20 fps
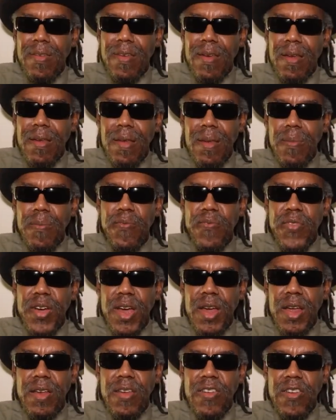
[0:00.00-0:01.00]
just some
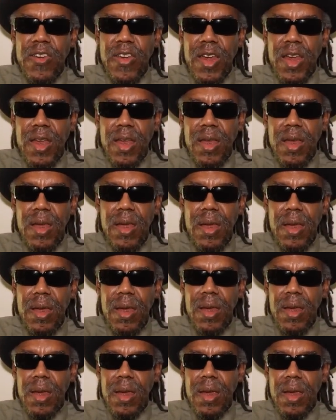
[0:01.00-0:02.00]
fun shit.
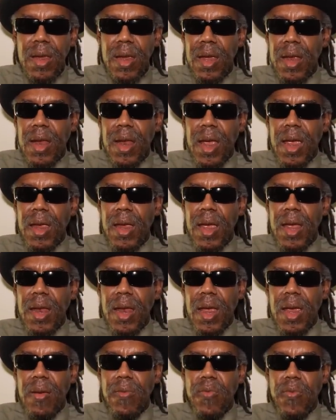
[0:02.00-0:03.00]
It ain't,
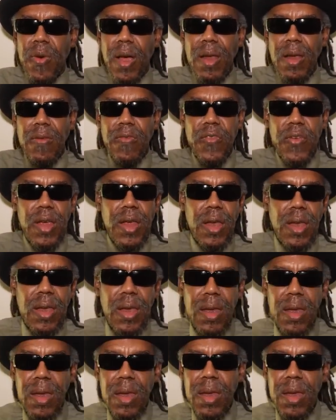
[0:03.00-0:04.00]
it ain't relevant.